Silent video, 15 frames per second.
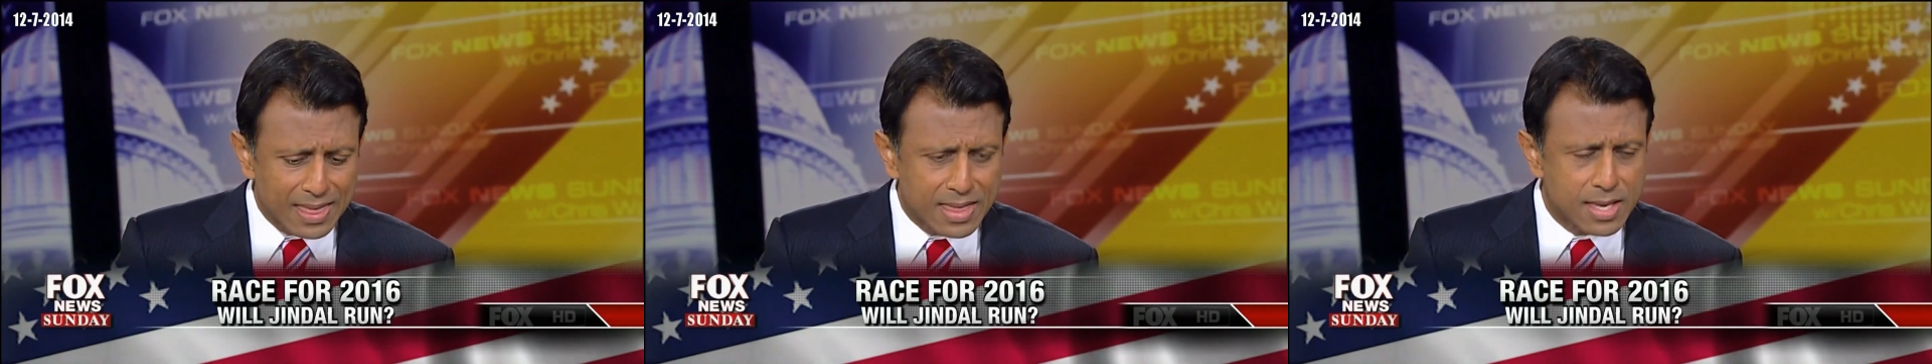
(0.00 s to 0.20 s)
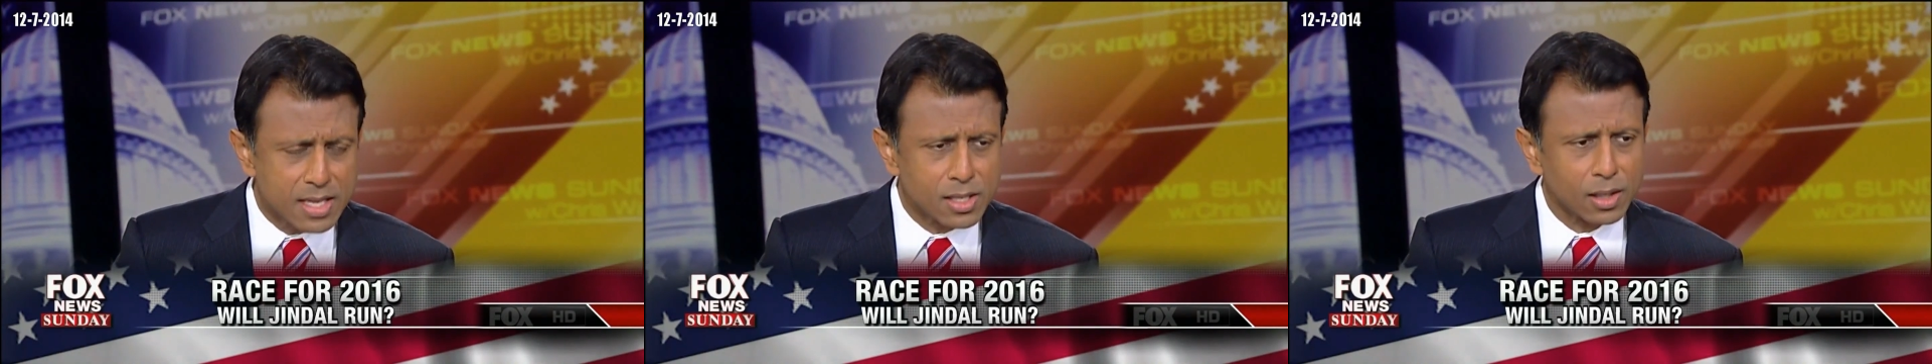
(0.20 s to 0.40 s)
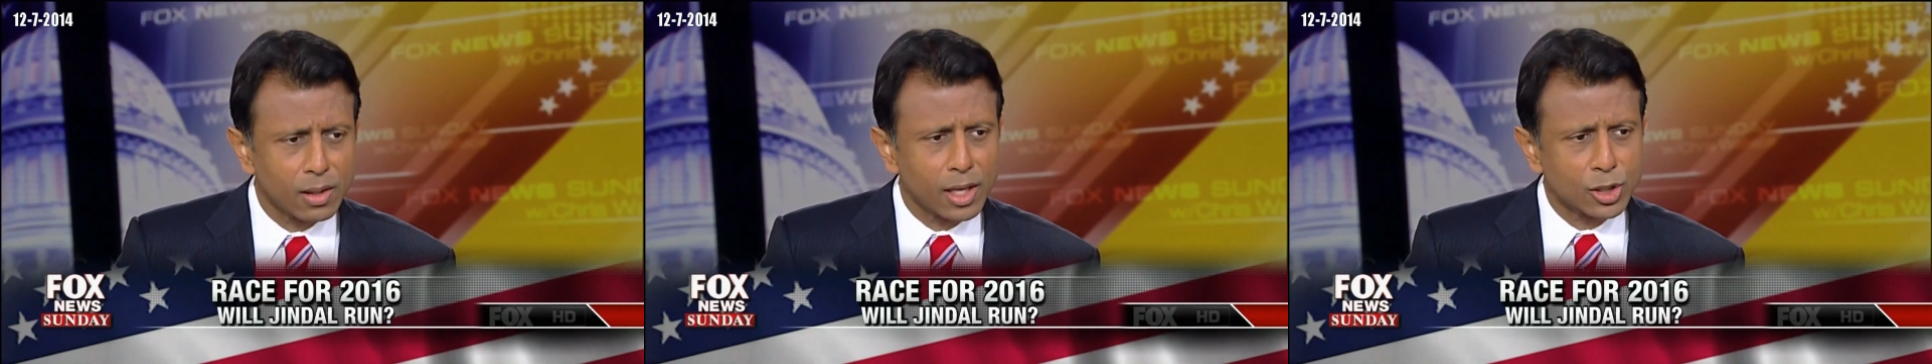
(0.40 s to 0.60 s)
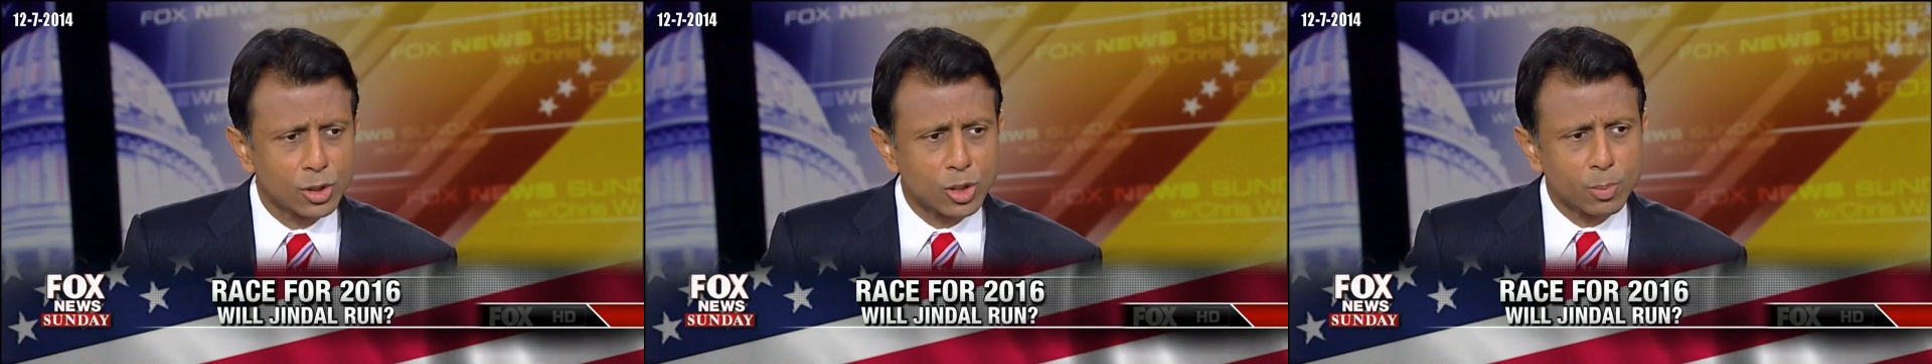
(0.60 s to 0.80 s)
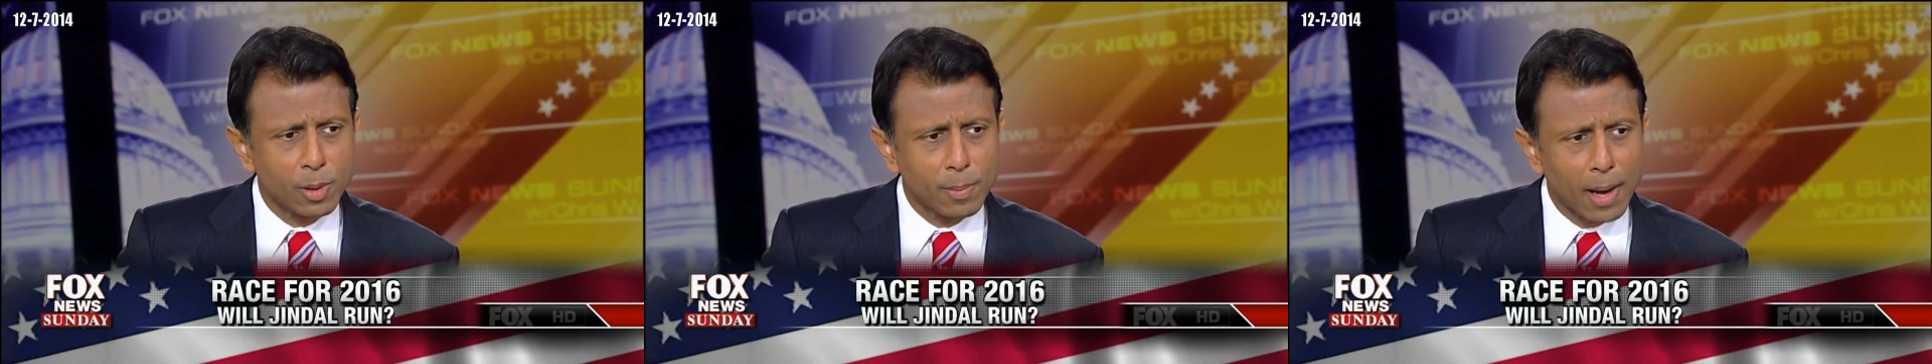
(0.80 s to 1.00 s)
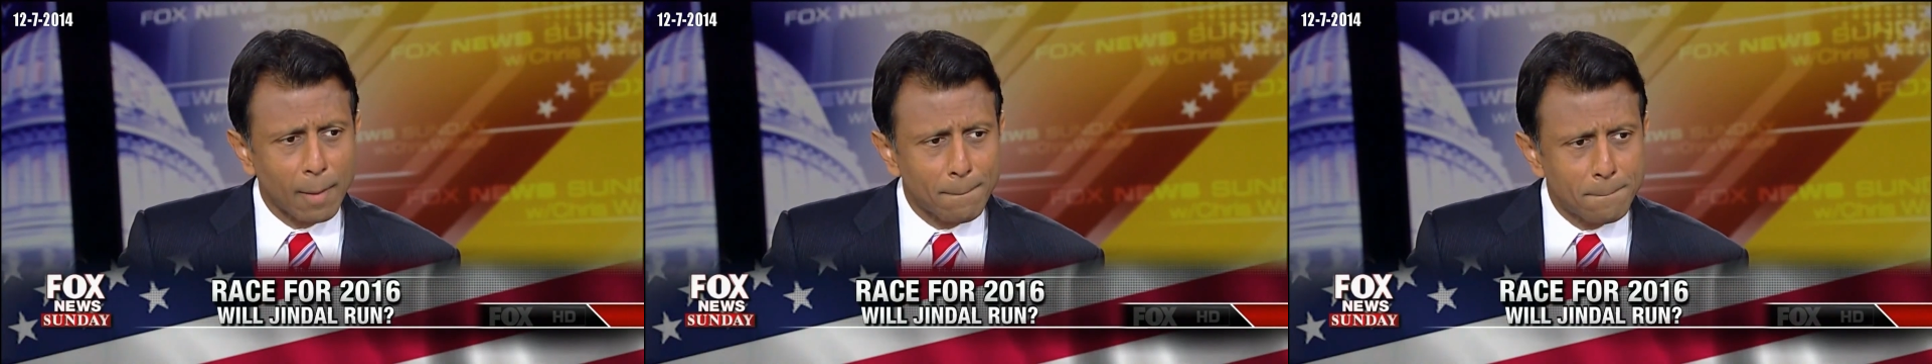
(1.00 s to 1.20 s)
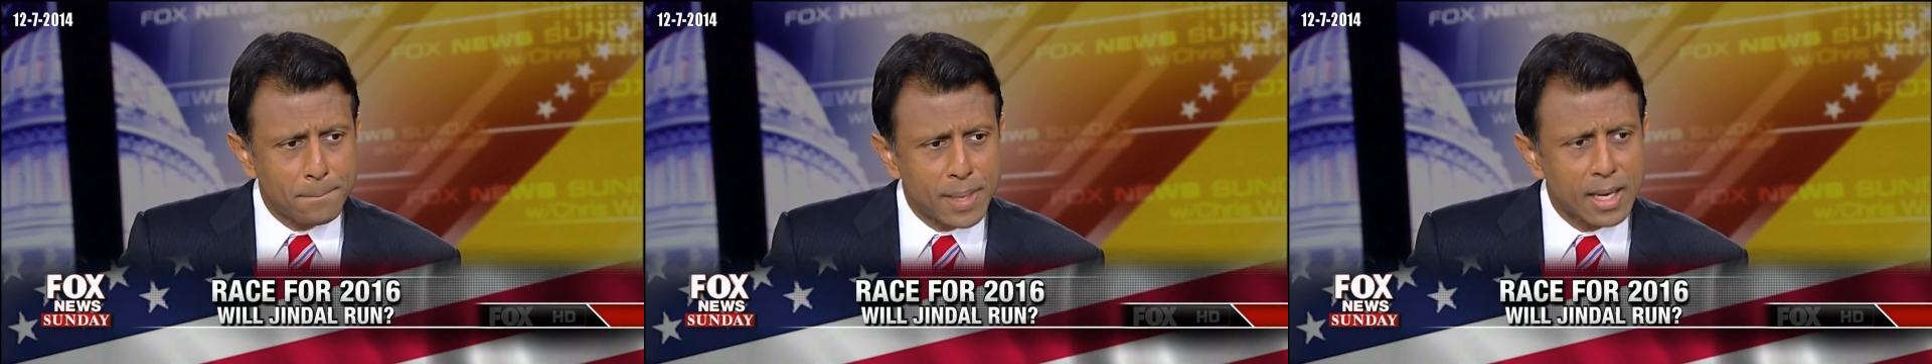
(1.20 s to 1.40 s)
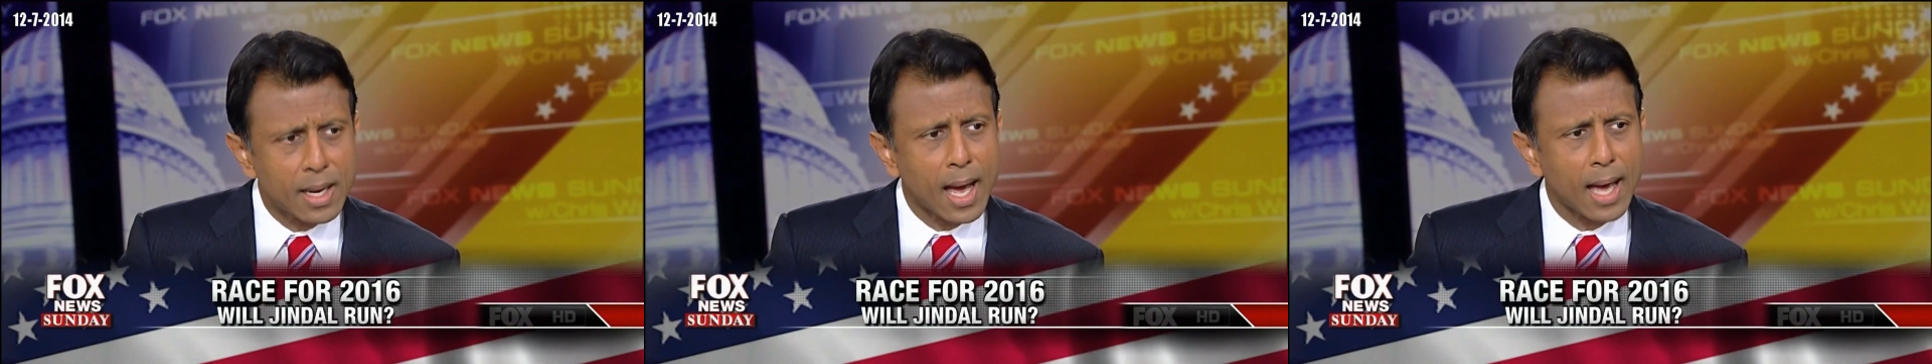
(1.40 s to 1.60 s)
This election is going to be about
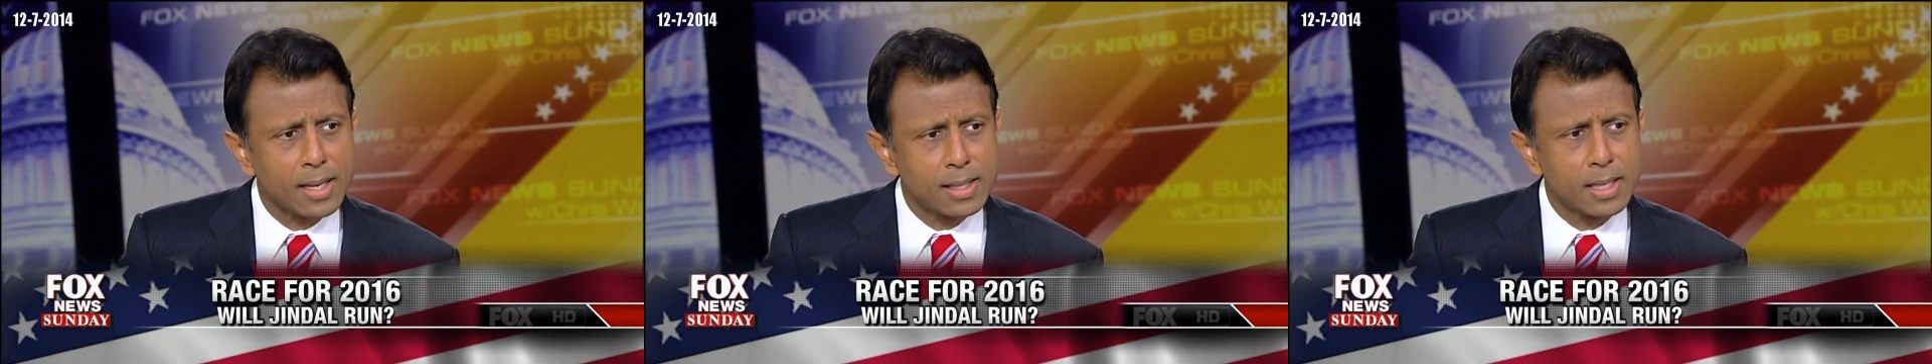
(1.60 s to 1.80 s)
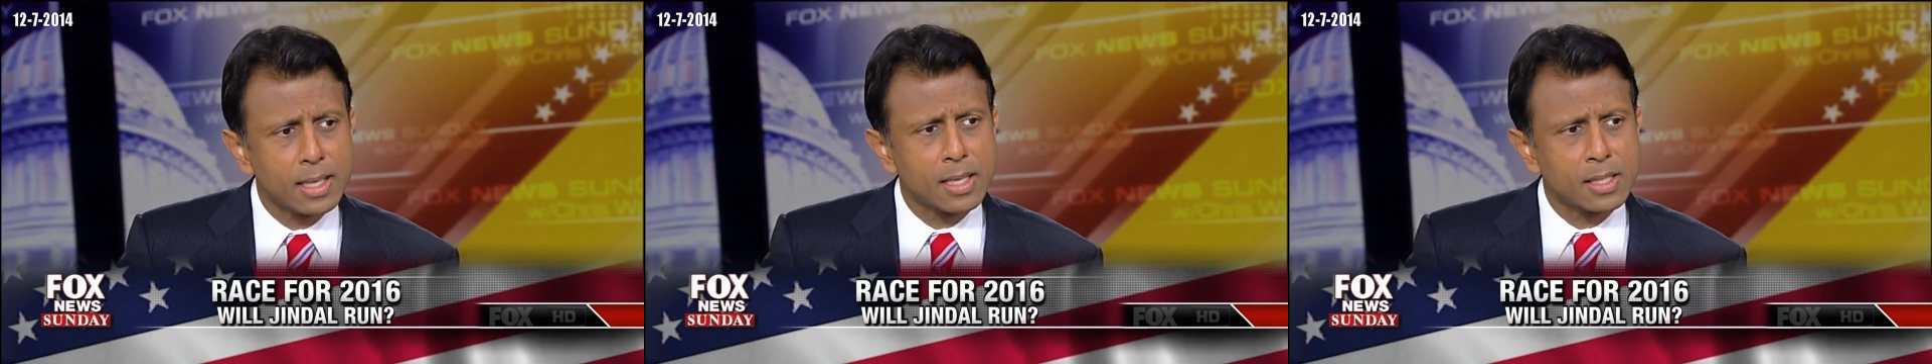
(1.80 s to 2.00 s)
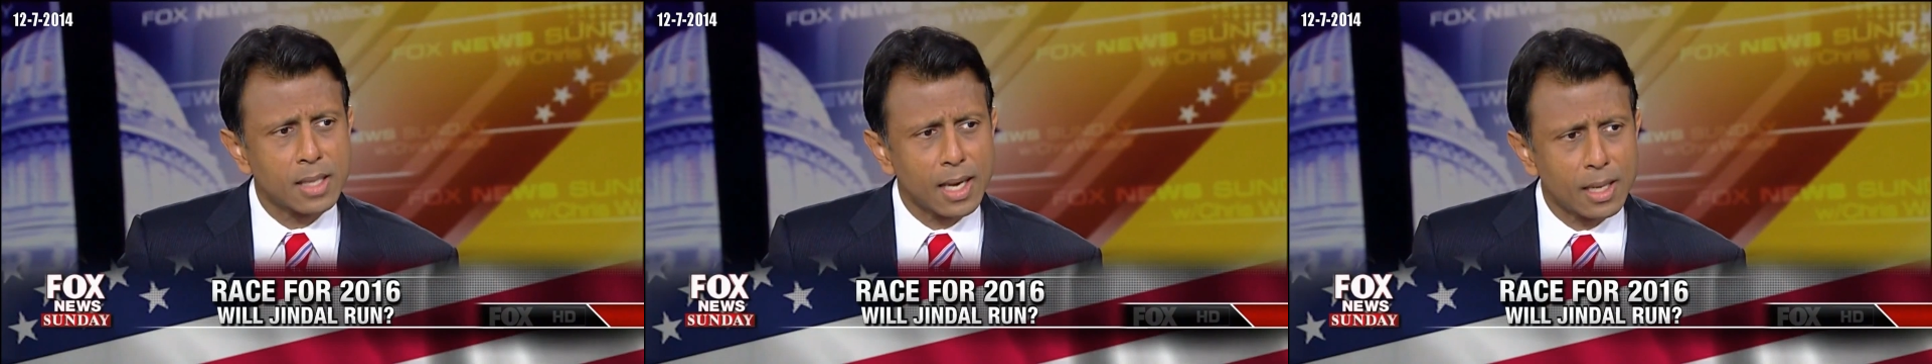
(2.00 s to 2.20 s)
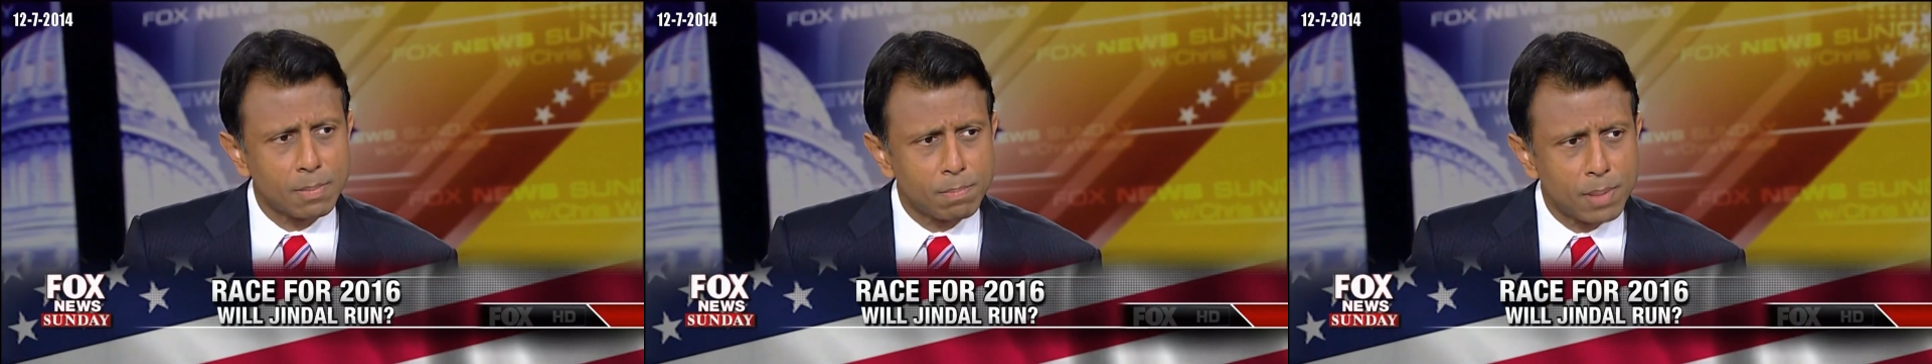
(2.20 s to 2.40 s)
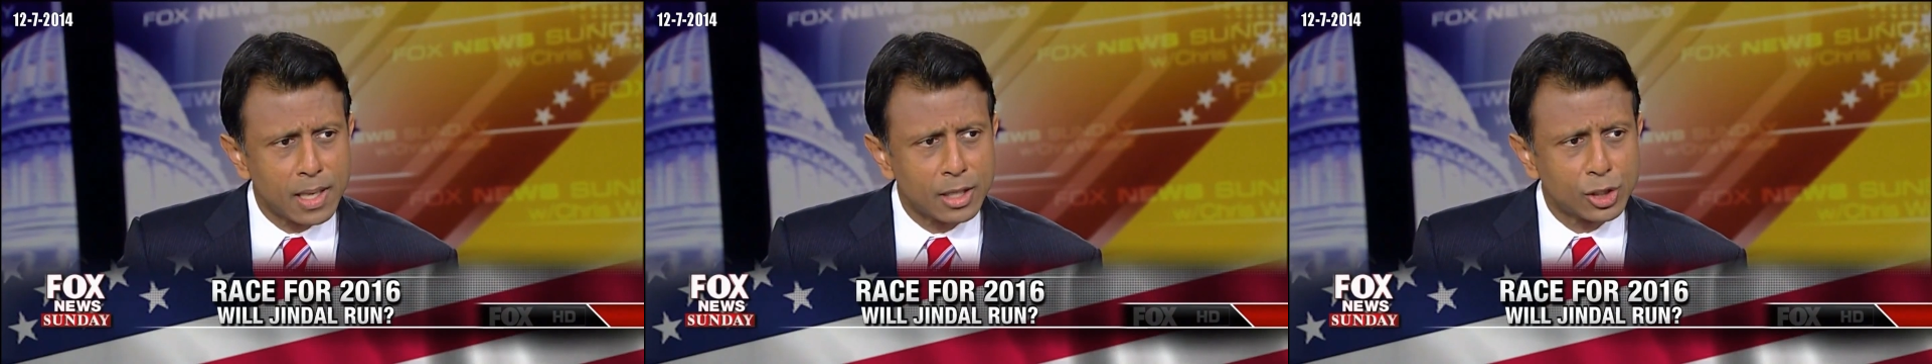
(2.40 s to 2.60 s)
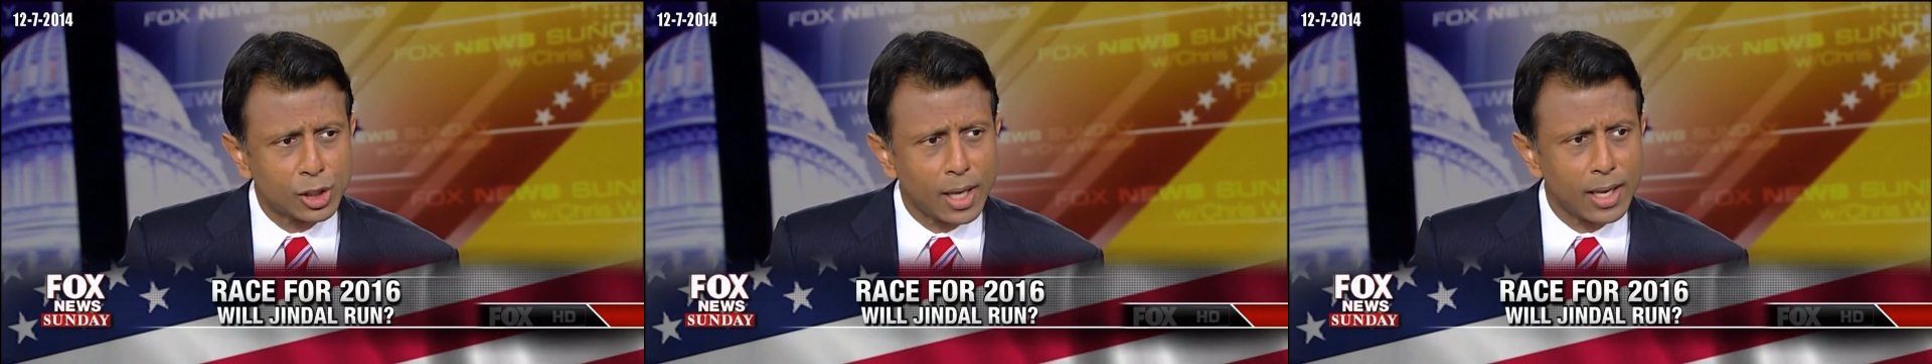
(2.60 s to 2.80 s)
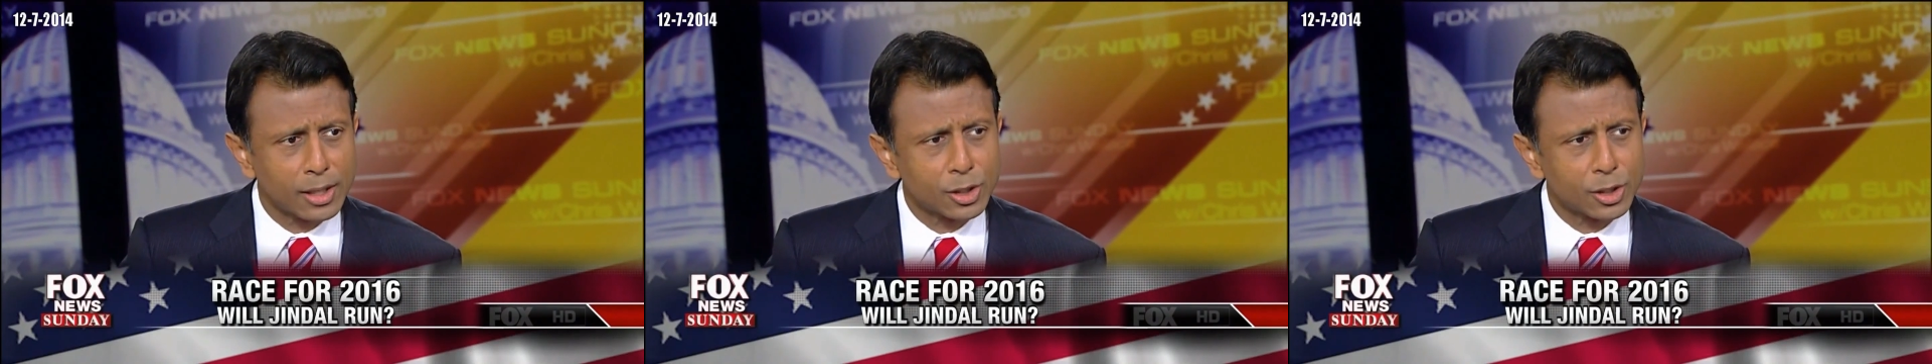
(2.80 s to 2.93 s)
big ideas and big change.